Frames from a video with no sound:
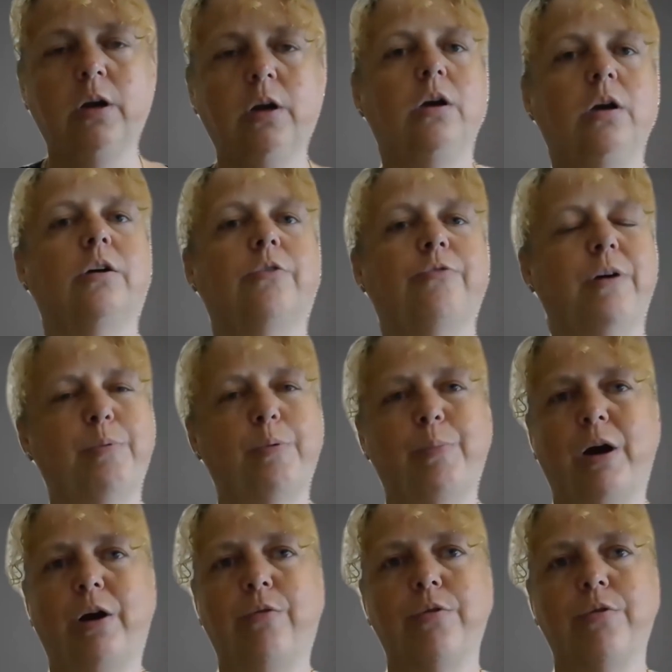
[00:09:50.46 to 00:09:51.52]
Now,
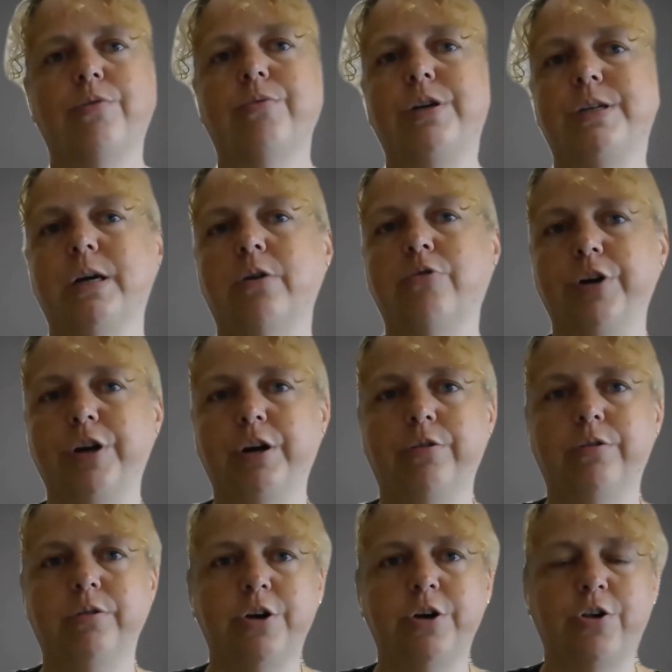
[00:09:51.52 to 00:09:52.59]
fibromyalgia is a chronic
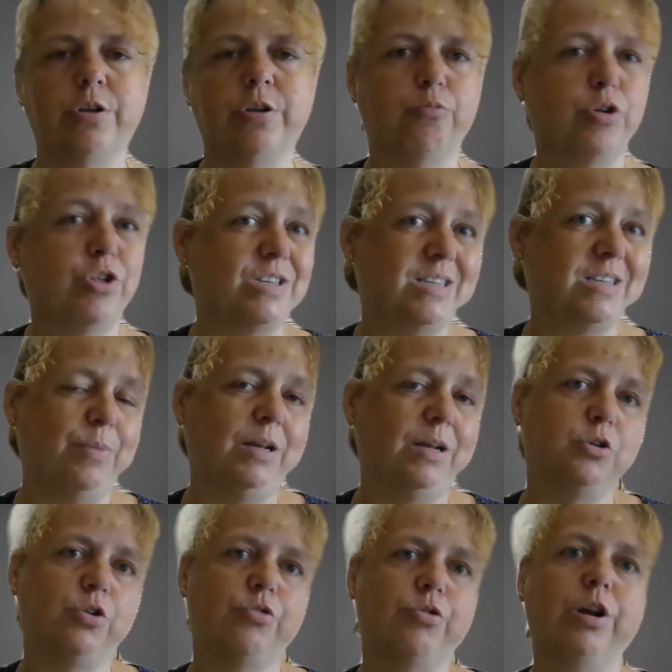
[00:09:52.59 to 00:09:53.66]
condition which is similar
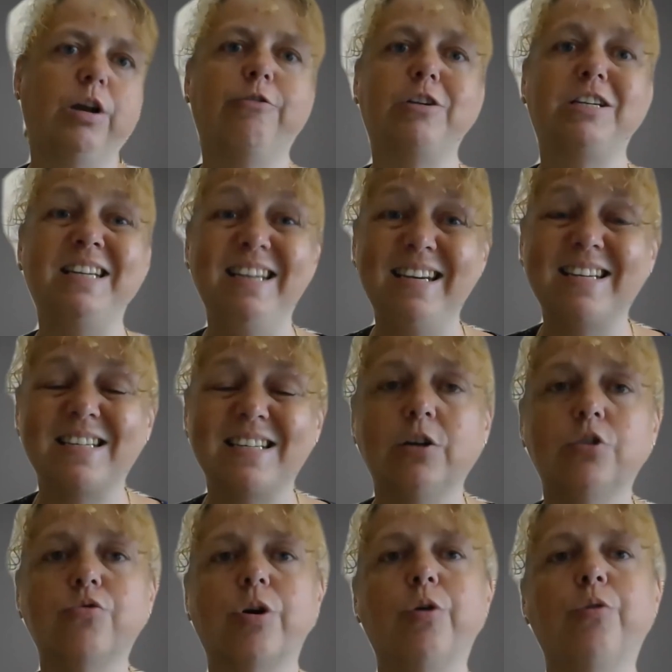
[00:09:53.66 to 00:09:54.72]
to chronic fatigue
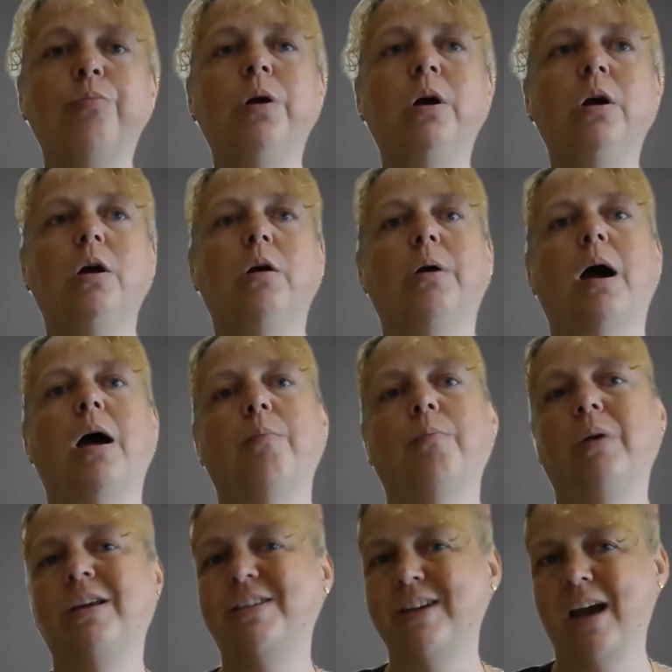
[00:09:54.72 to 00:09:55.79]
syndrome.
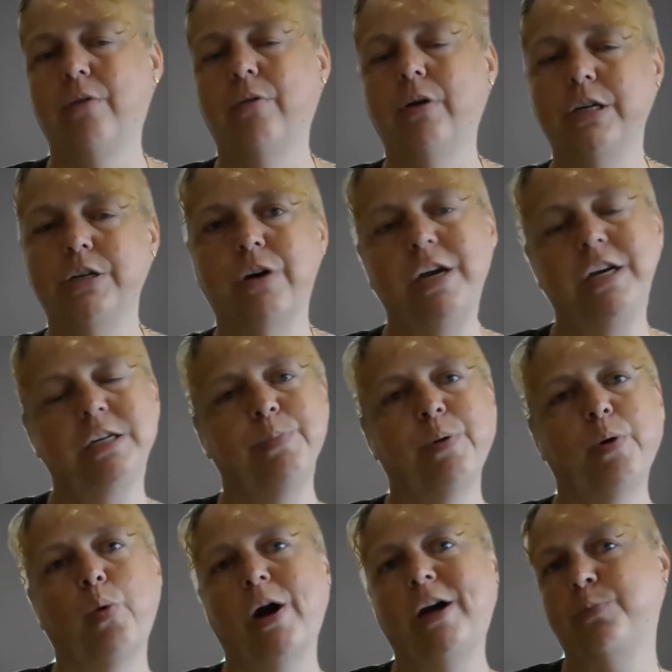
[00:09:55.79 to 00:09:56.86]
It's characterized by
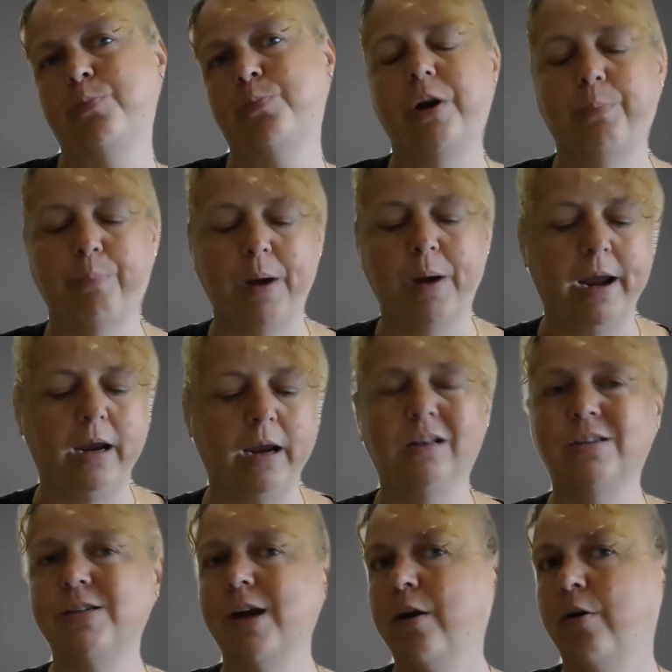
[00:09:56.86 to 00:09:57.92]
widespread pain,
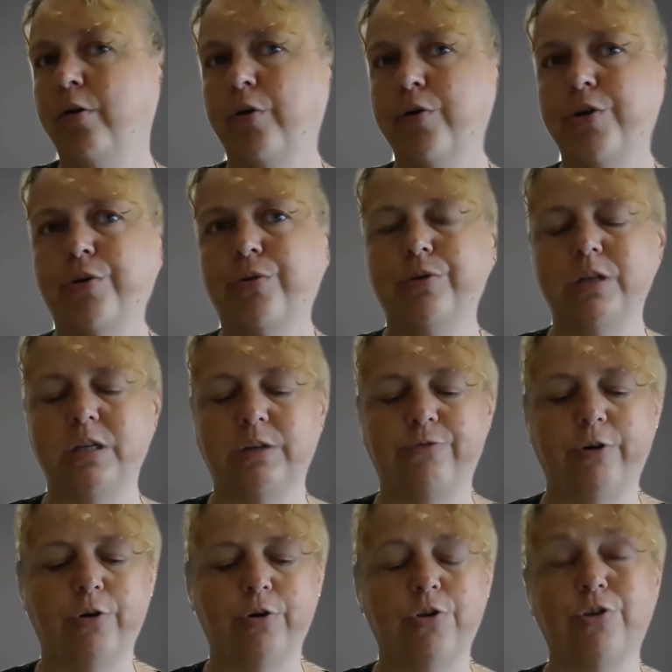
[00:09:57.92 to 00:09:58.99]
psychological
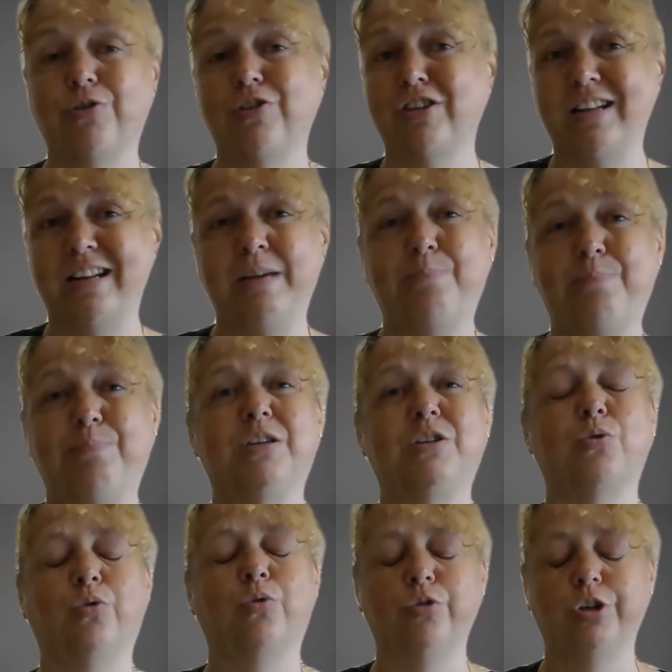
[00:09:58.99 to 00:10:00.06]
dysfunction, sleep
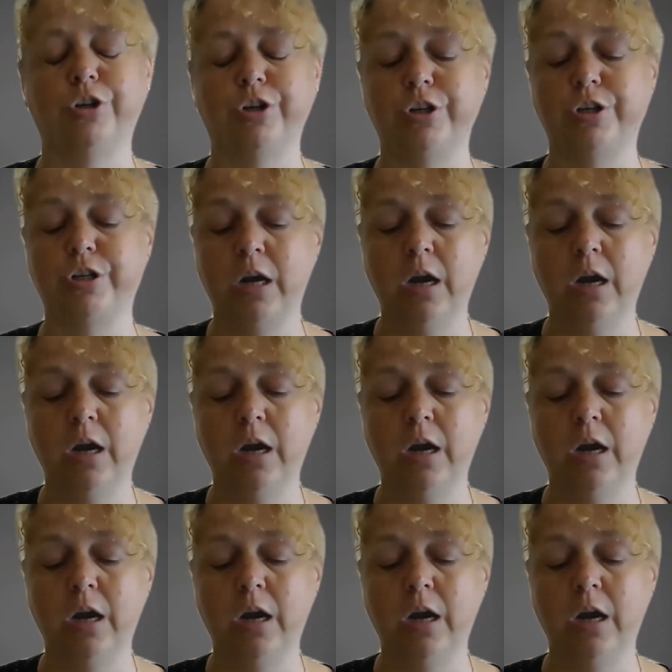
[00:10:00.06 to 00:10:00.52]
disorders,